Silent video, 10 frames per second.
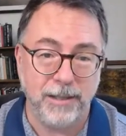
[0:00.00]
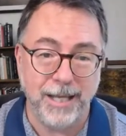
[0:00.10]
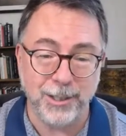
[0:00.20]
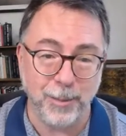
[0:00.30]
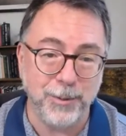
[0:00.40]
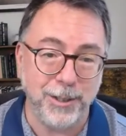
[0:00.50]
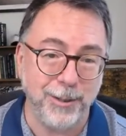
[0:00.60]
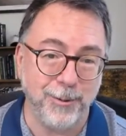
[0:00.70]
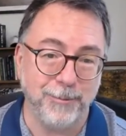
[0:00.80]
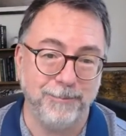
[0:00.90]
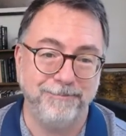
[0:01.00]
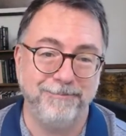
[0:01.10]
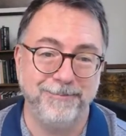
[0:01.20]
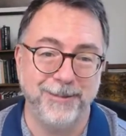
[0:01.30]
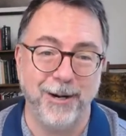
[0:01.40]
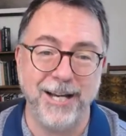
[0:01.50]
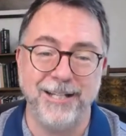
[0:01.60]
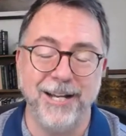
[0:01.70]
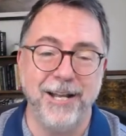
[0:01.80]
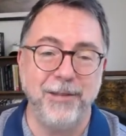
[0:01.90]
That's up to you. All
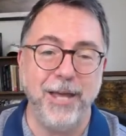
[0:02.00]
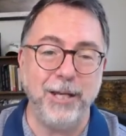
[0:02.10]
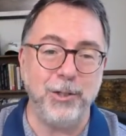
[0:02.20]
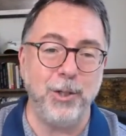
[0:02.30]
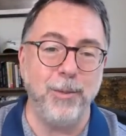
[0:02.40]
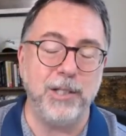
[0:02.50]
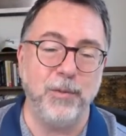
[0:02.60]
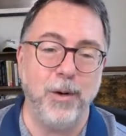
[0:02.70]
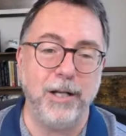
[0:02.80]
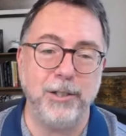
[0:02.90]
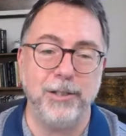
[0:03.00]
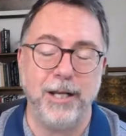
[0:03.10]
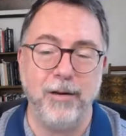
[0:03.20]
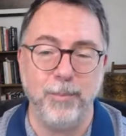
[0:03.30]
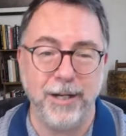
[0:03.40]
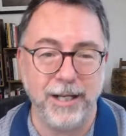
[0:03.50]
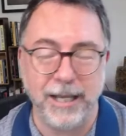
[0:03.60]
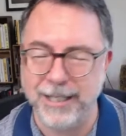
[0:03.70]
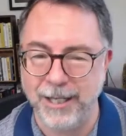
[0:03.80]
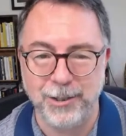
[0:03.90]
right. Thank you so much for watching today, everybody.
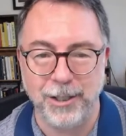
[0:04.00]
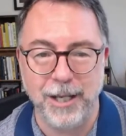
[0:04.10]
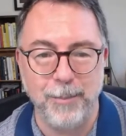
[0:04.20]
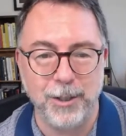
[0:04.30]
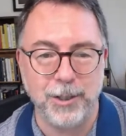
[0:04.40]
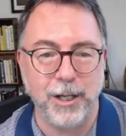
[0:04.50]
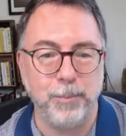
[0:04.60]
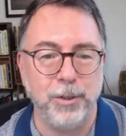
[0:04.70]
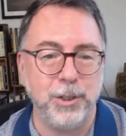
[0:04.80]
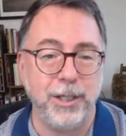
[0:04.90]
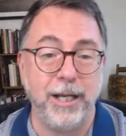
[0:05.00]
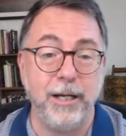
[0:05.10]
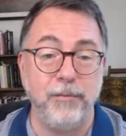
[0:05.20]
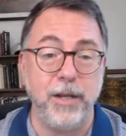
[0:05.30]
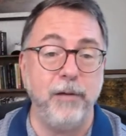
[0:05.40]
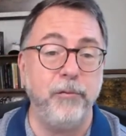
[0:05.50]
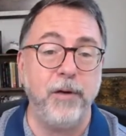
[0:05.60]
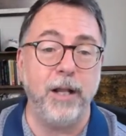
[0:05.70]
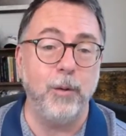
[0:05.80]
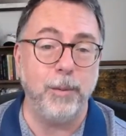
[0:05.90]
I can't tell you how much I appreciate it. If you have
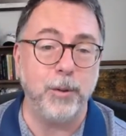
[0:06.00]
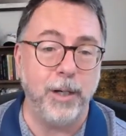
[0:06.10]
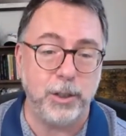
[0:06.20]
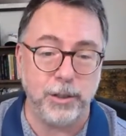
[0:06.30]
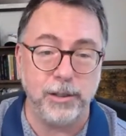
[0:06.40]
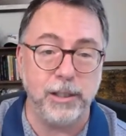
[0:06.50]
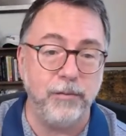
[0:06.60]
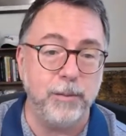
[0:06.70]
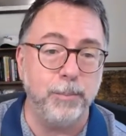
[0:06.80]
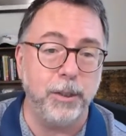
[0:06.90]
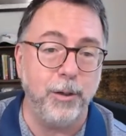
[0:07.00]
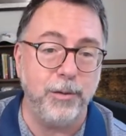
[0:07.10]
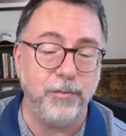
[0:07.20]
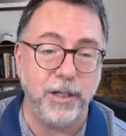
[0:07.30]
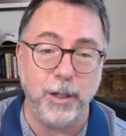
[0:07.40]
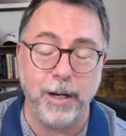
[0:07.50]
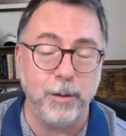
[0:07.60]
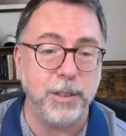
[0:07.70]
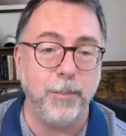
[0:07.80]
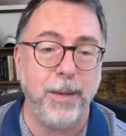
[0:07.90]
follow-up questions, leave them below the video. I
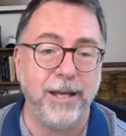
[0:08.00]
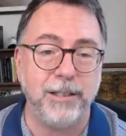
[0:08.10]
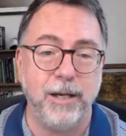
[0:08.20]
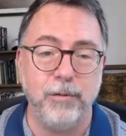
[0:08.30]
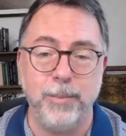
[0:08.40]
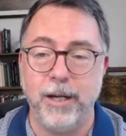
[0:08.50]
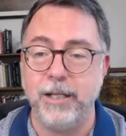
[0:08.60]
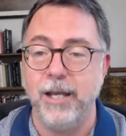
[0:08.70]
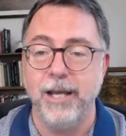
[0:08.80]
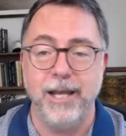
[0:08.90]
always get back to everybody.